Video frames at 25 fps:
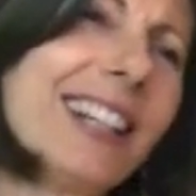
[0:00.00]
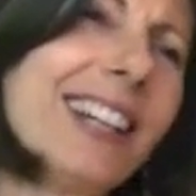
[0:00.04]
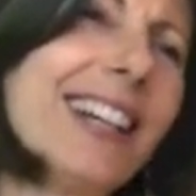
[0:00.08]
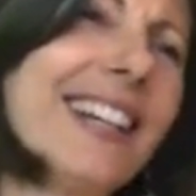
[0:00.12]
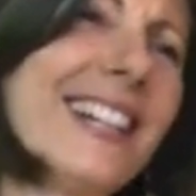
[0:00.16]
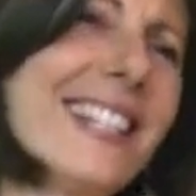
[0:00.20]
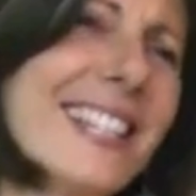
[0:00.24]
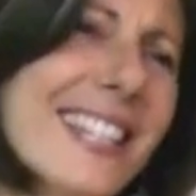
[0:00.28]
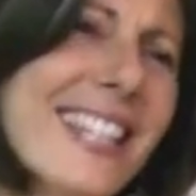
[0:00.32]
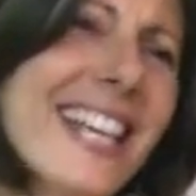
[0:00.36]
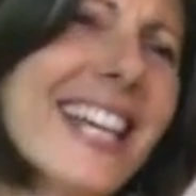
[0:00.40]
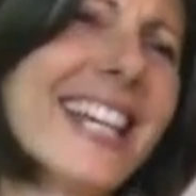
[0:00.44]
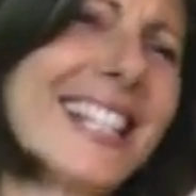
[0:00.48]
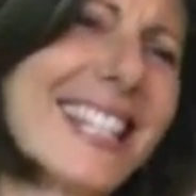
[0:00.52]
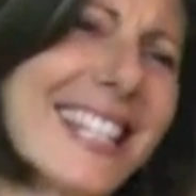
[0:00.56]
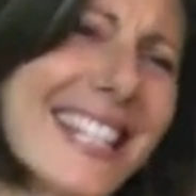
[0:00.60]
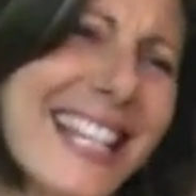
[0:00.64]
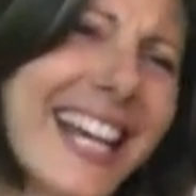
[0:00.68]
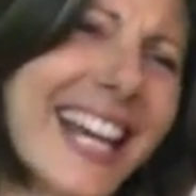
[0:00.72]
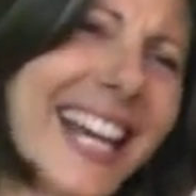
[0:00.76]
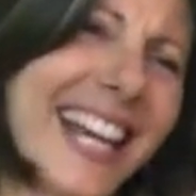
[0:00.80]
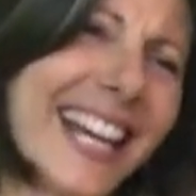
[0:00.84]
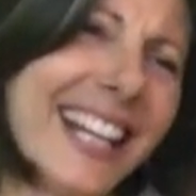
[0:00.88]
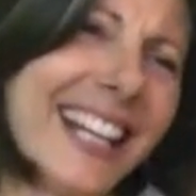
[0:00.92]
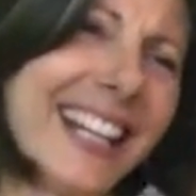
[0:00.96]
is this
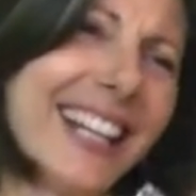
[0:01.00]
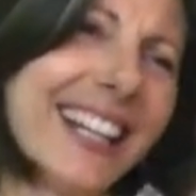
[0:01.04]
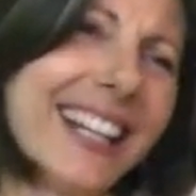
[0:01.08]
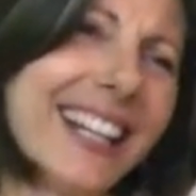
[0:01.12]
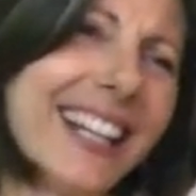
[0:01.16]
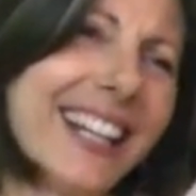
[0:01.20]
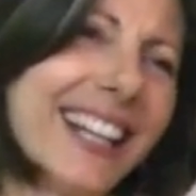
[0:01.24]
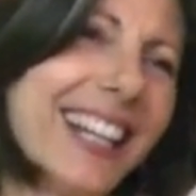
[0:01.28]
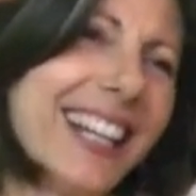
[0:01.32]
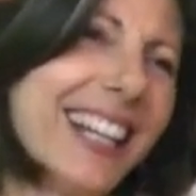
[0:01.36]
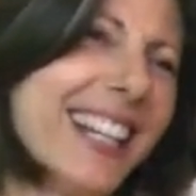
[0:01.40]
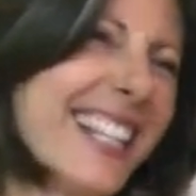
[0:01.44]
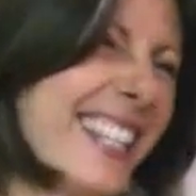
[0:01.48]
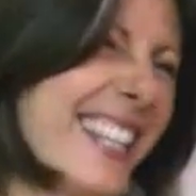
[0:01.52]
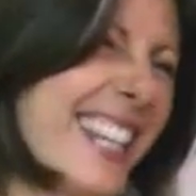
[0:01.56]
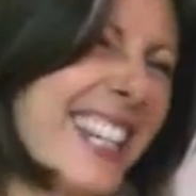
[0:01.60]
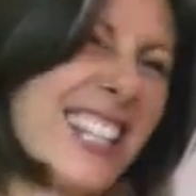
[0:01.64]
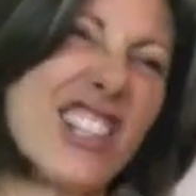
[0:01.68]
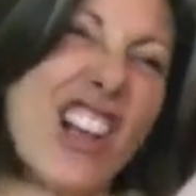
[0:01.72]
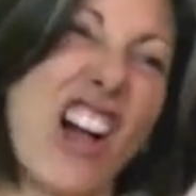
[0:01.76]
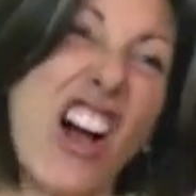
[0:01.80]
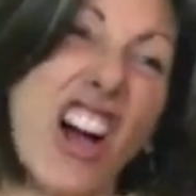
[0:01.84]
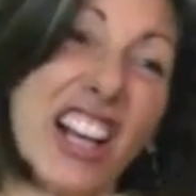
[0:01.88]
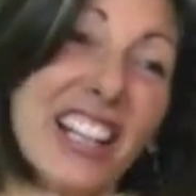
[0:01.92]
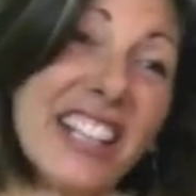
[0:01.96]
it? Is
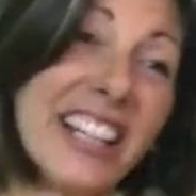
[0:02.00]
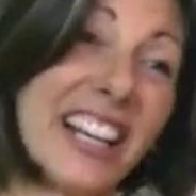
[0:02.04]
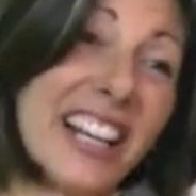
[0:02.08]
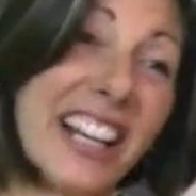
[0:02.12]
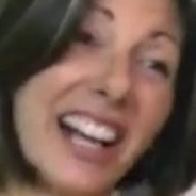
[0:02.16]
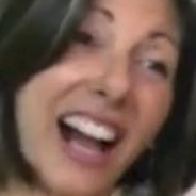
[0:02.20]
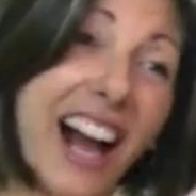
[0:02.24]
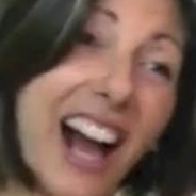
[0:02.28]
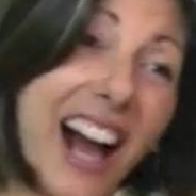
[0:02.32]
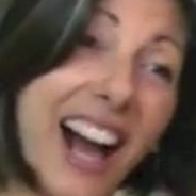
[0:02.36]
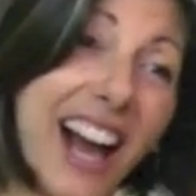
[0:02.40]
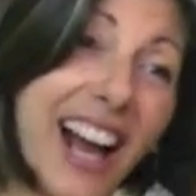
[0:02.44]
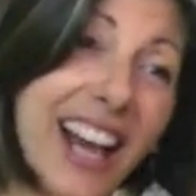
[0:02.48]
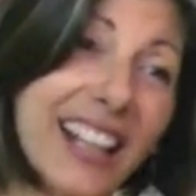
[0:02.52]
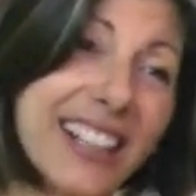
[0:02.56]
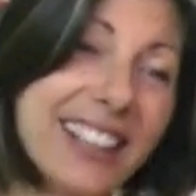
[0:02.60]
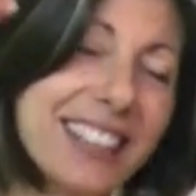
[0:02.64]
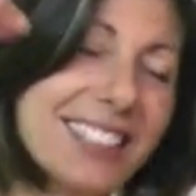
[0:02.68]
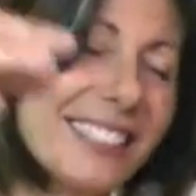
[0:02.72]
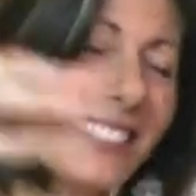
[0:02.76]
this all you got?"